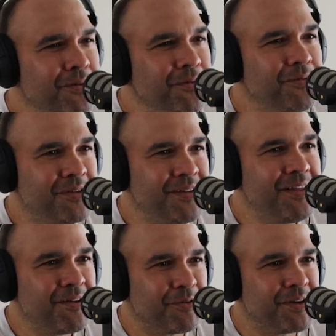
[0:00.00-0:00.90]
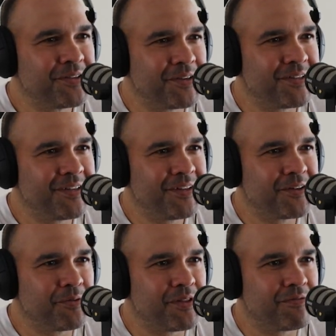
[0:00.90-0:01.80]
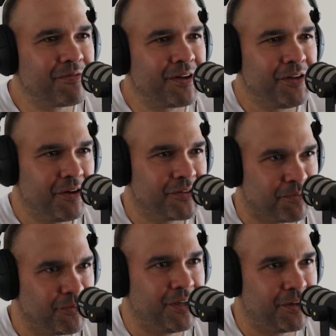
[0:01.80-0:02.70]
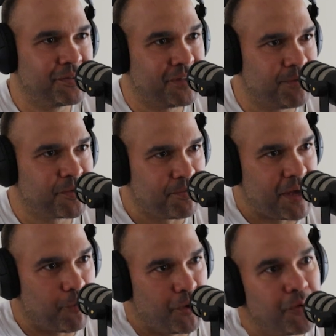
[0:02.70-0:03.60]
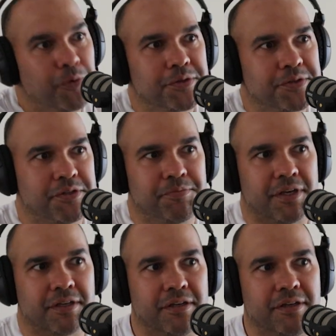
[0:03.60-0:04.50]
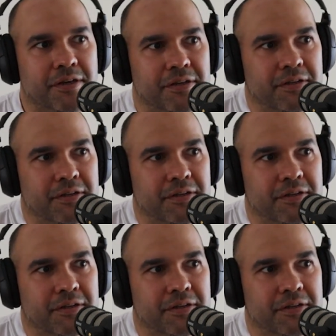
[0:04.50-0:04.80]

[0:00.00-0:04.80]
You did that research, didn't you, with your friend? You got some really good tips about what horses to pick, didn't you?